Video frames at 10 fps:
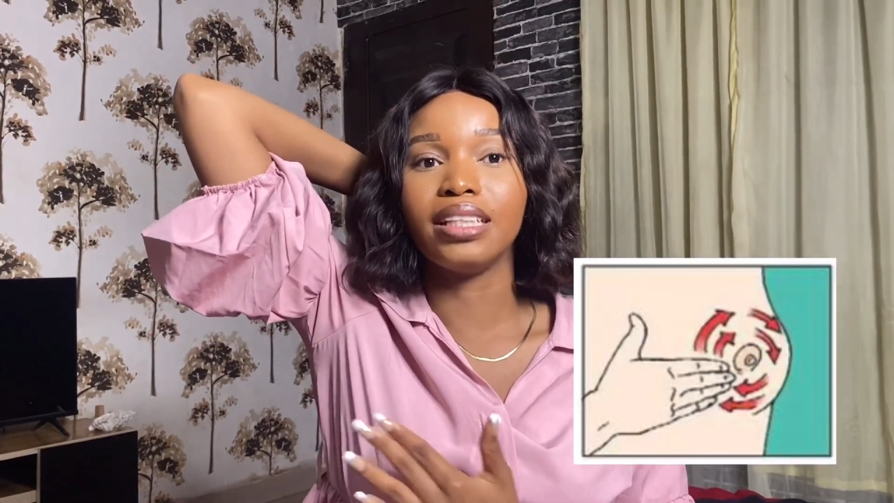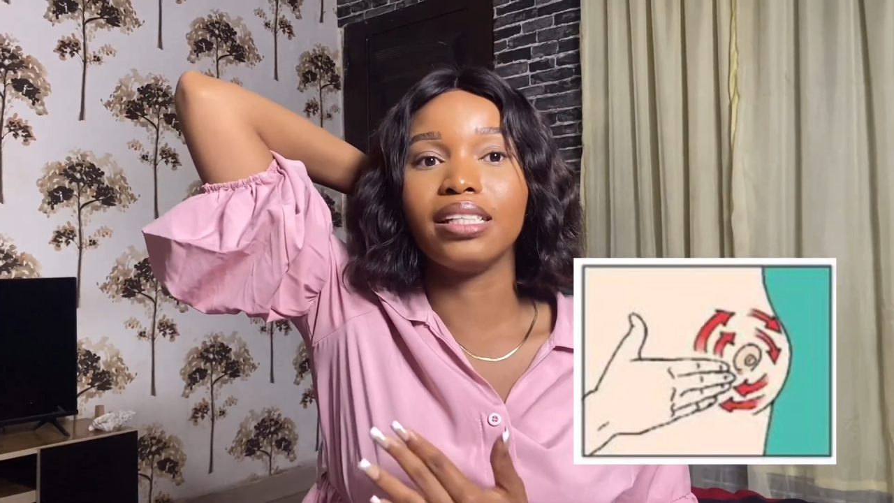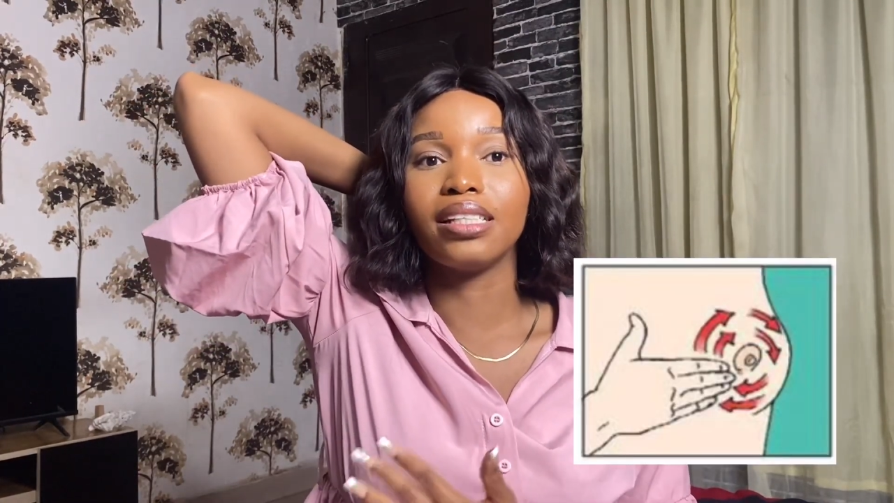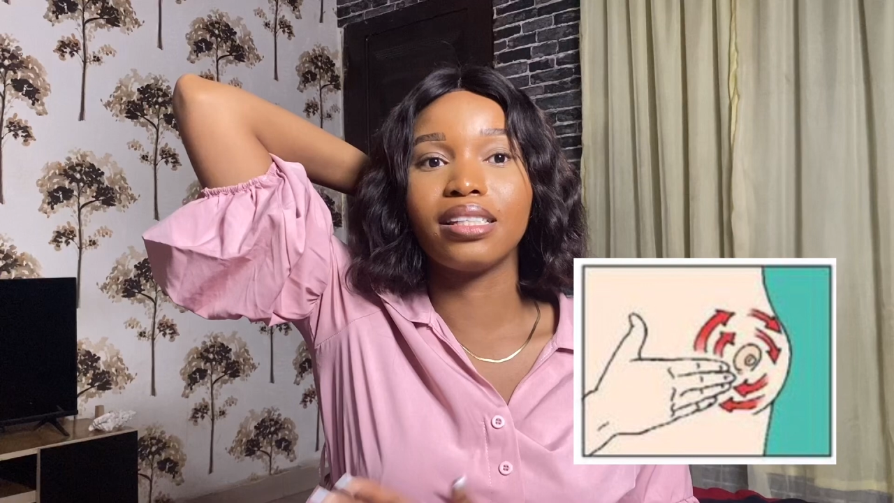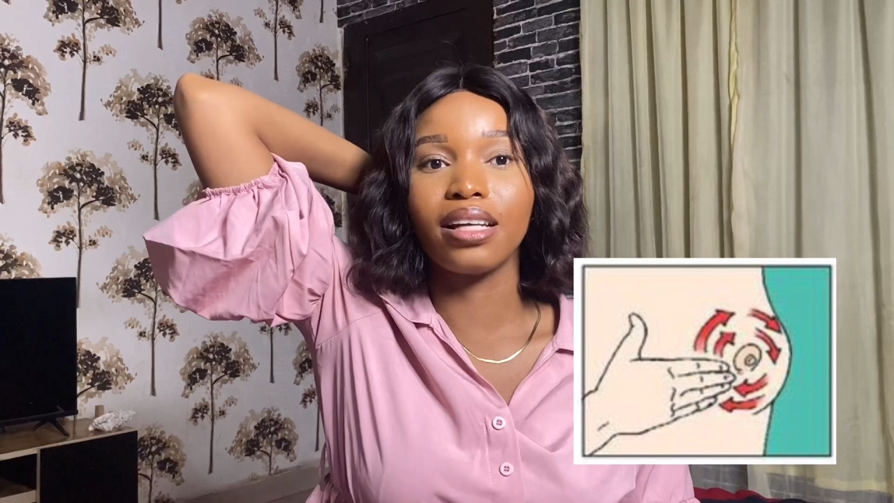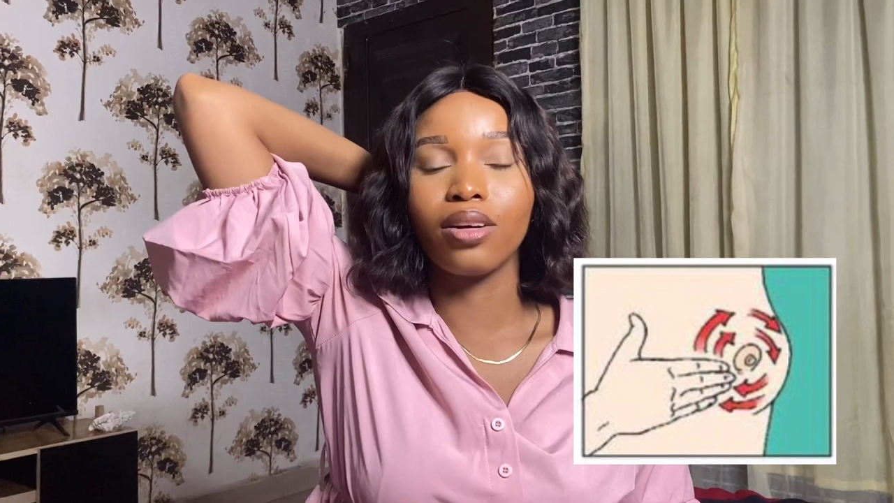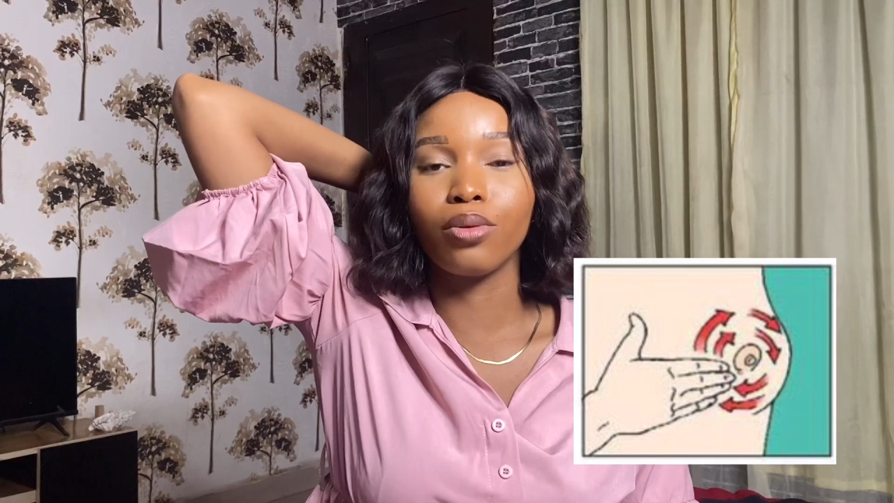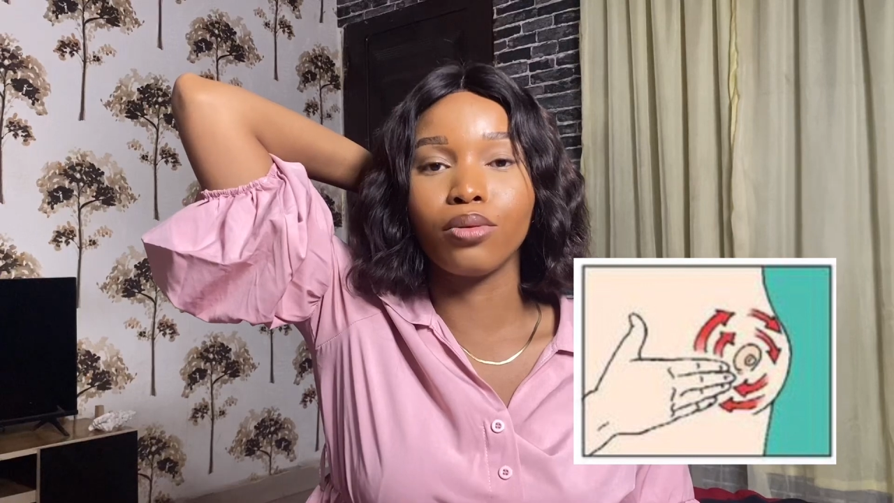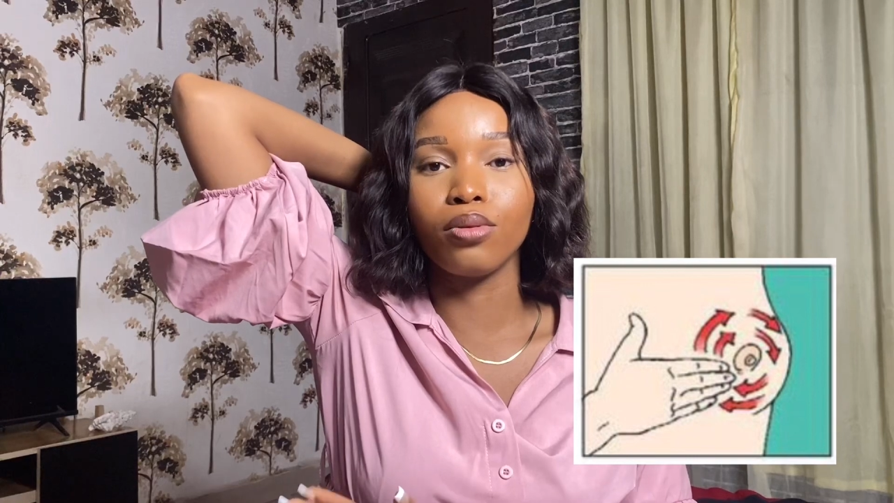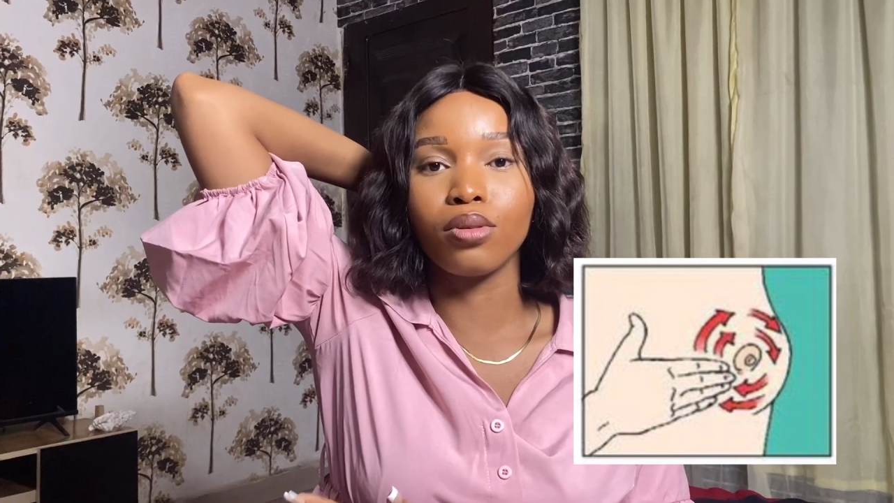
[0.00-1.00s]
in
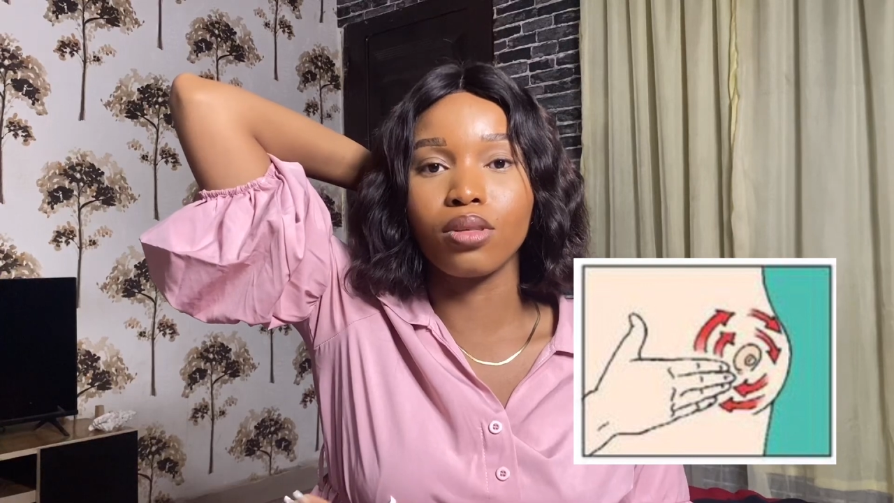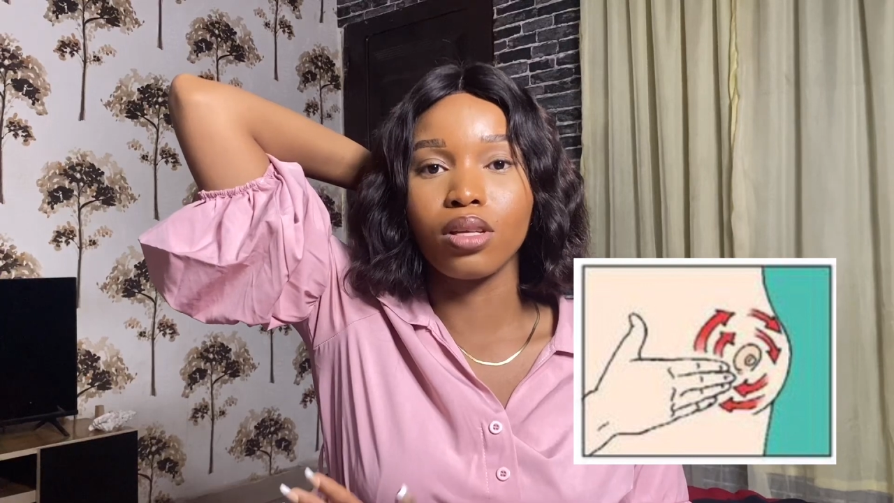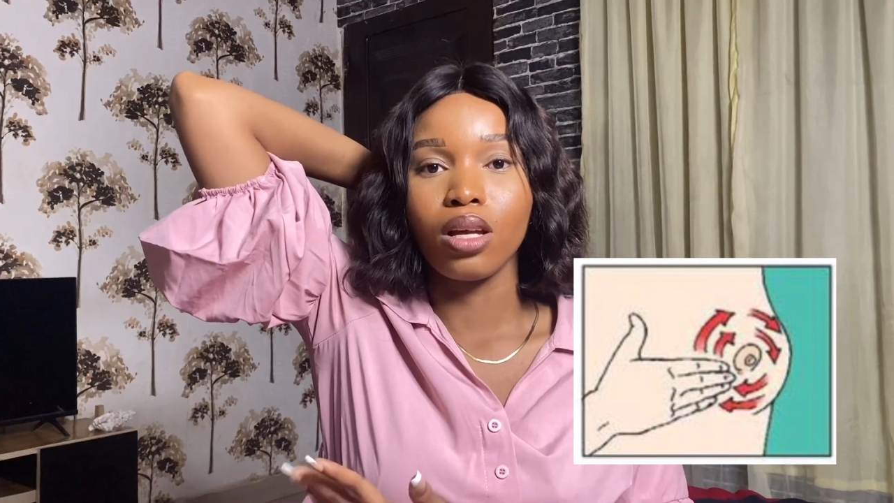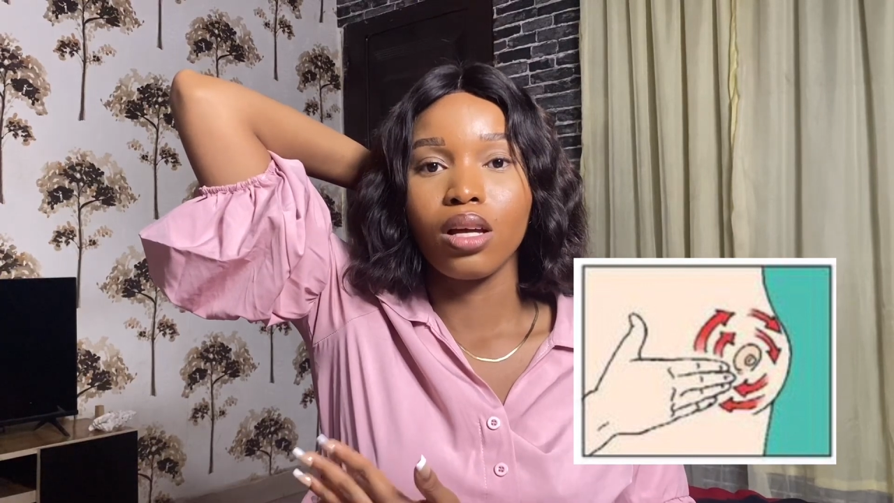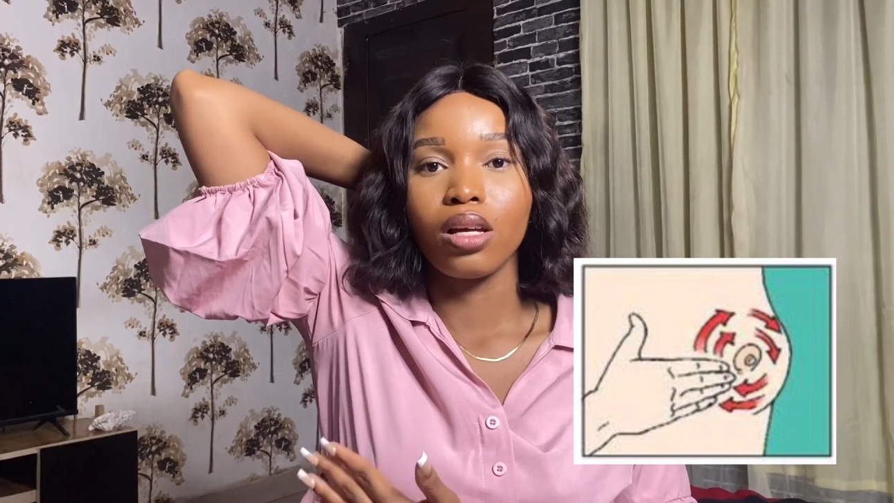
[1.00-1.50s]
circles